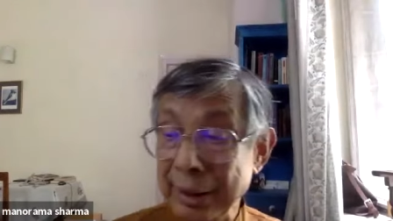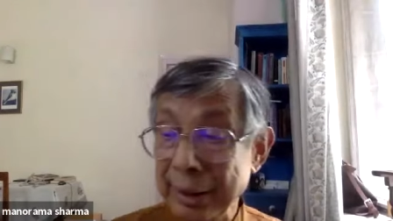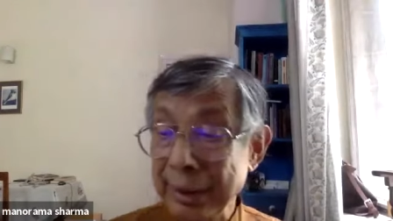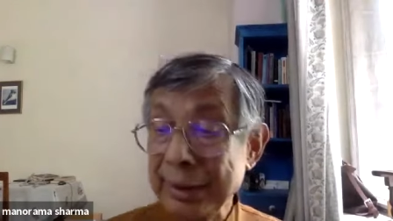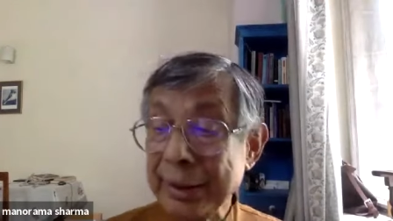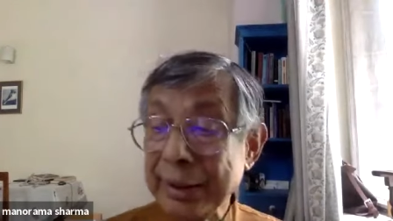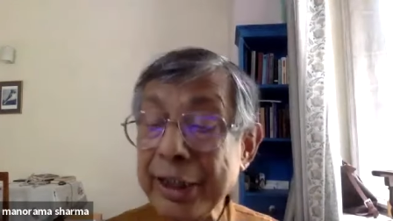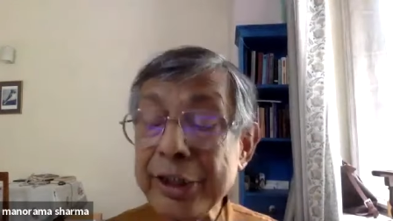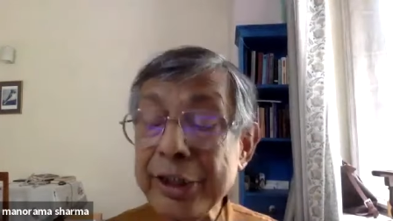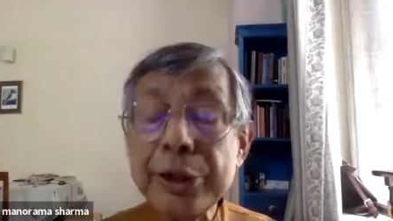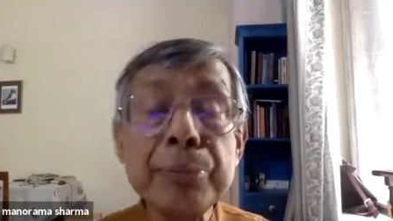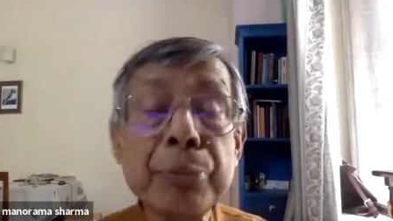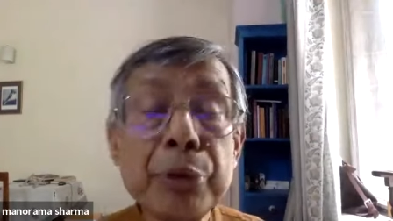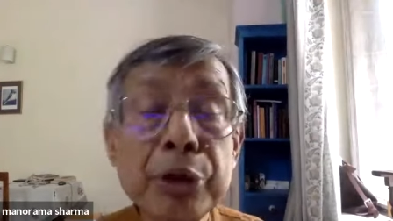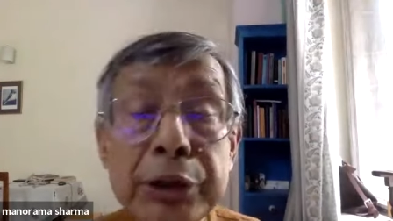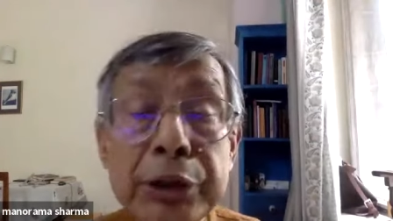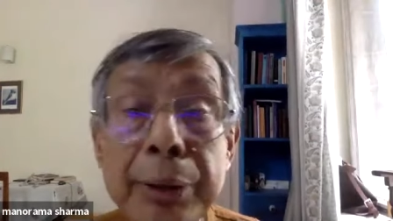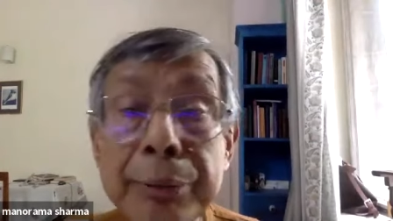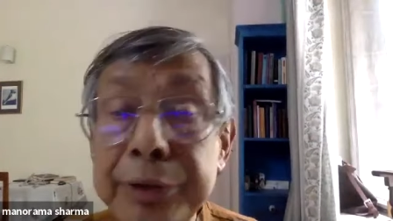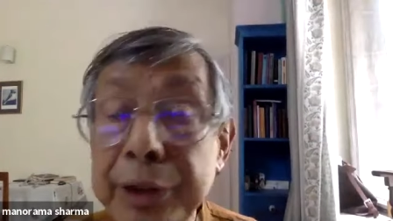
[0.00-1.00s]
In the case of
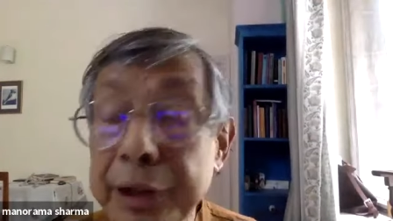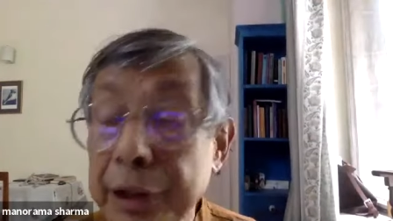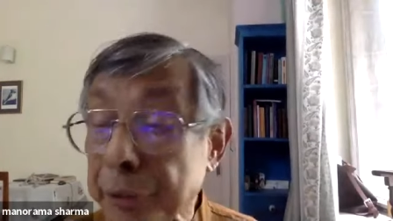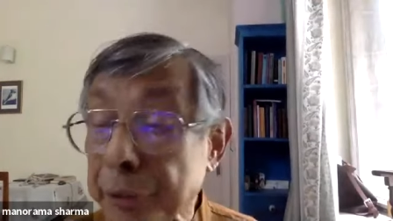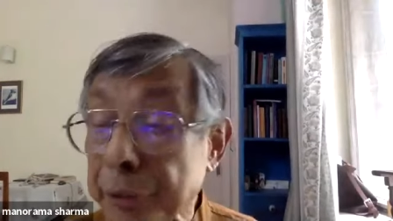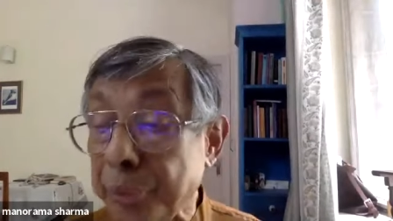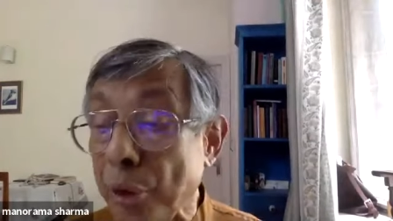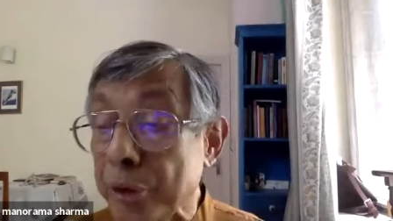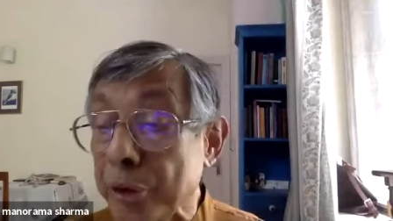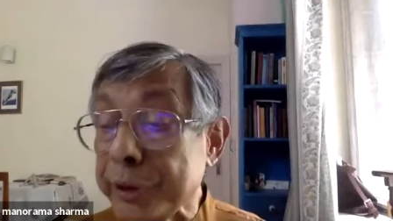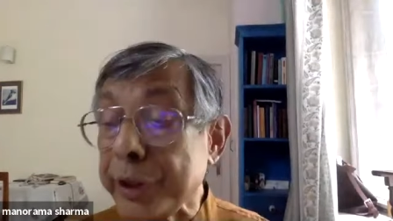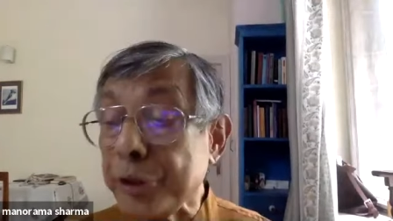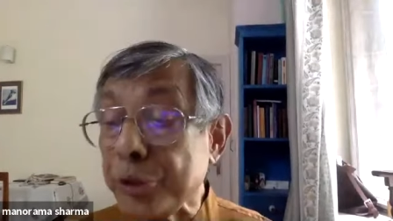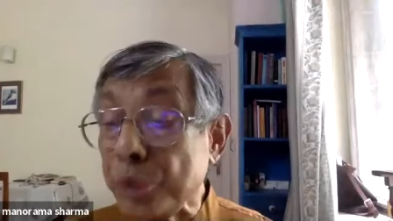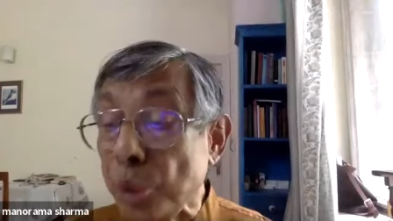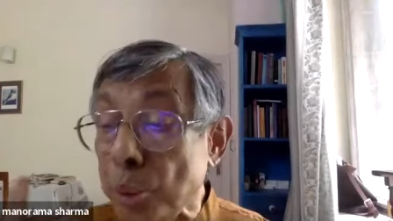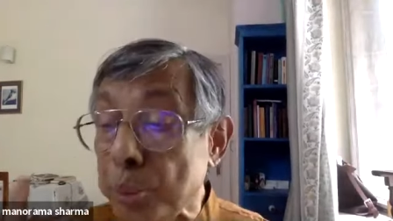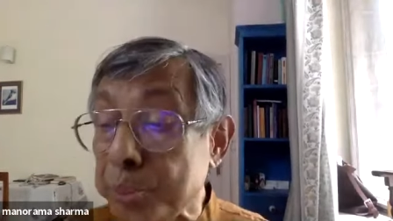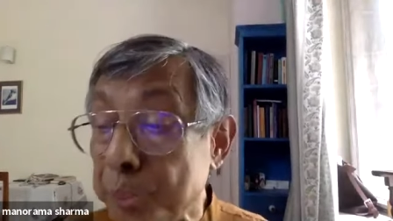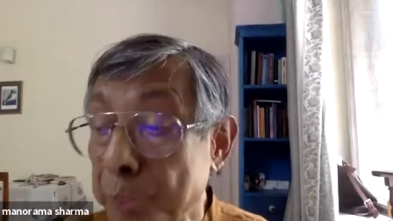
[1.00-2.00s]
Muslims, it is
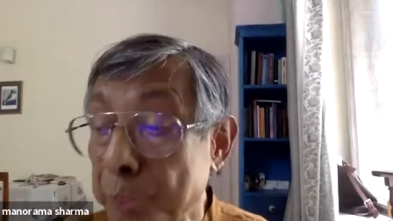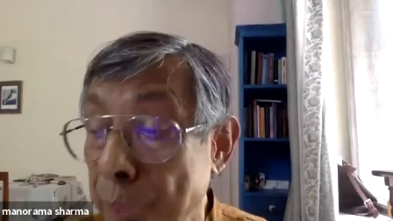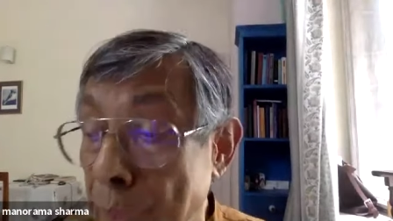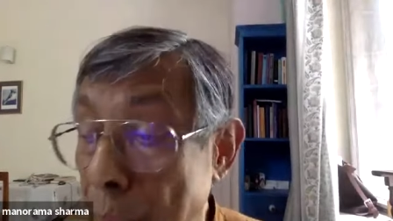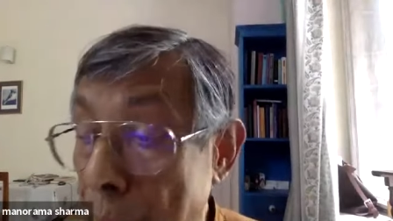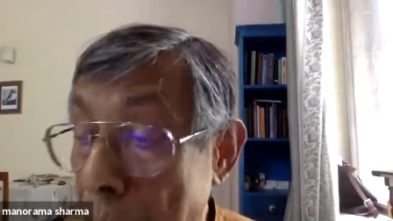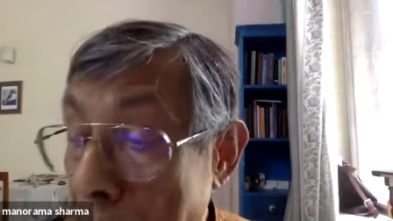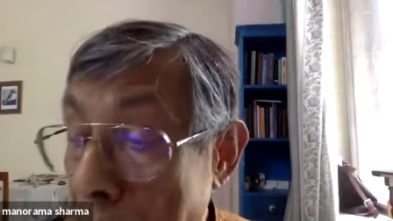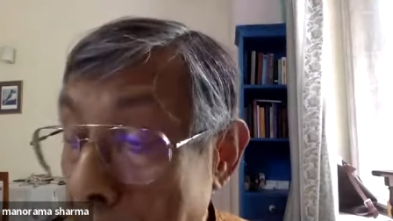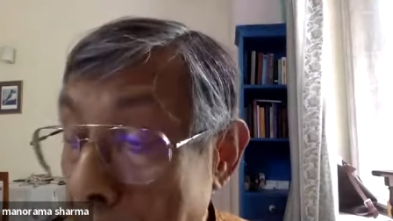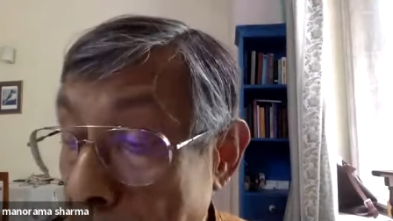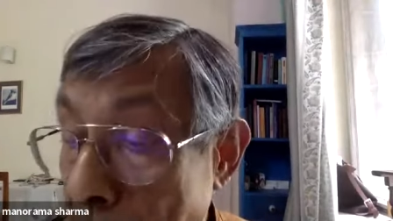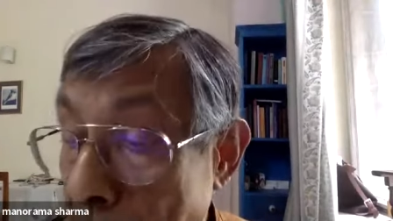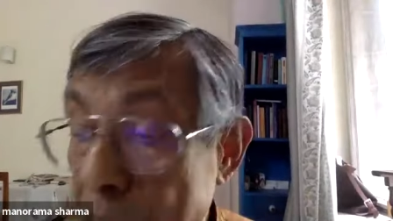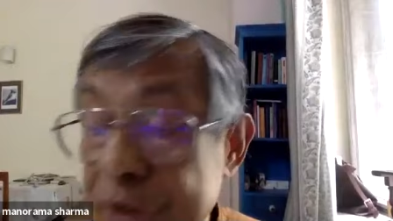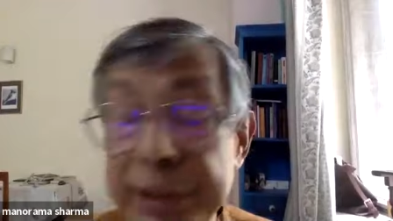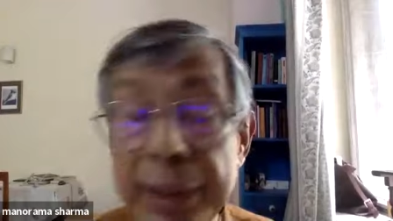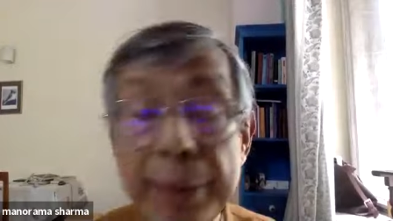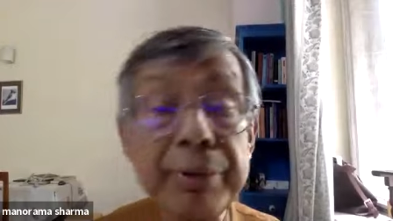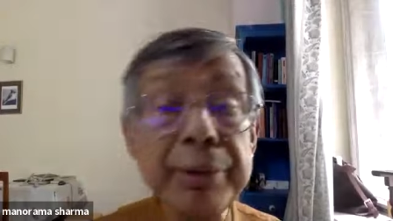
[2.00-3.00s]

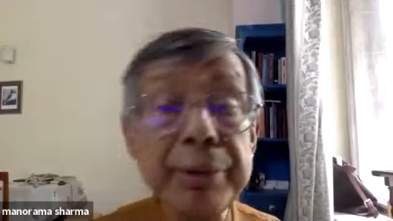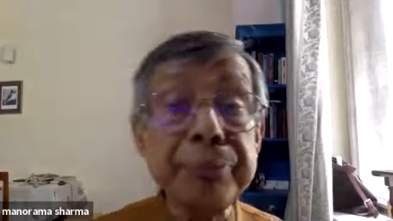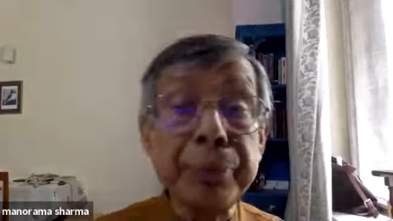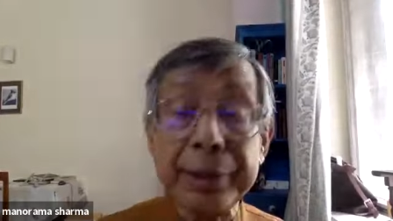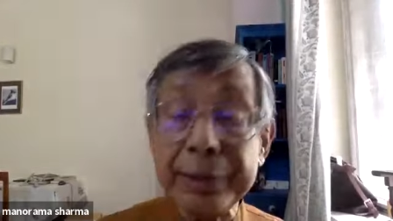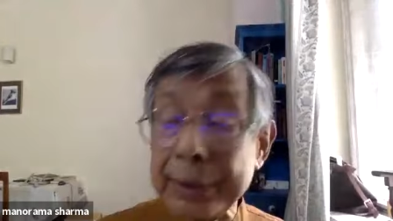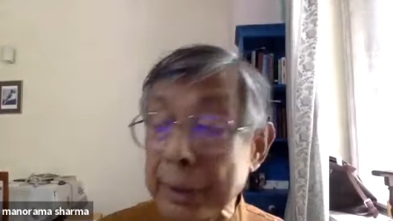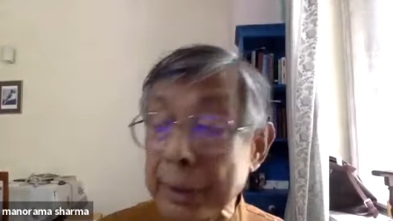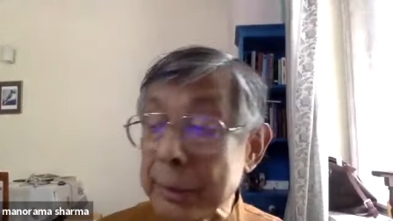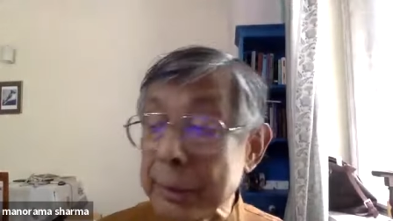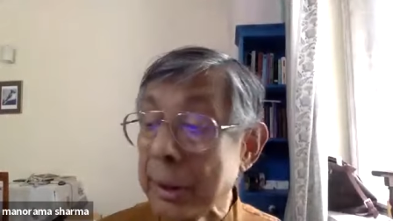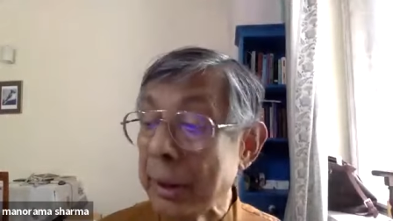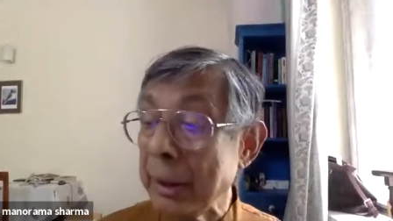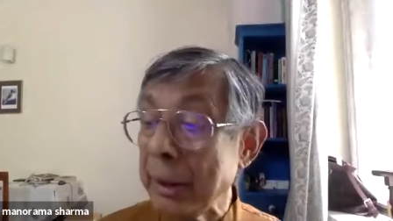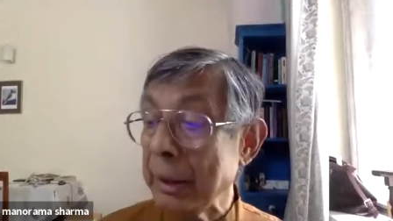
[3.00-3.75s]
42.7%.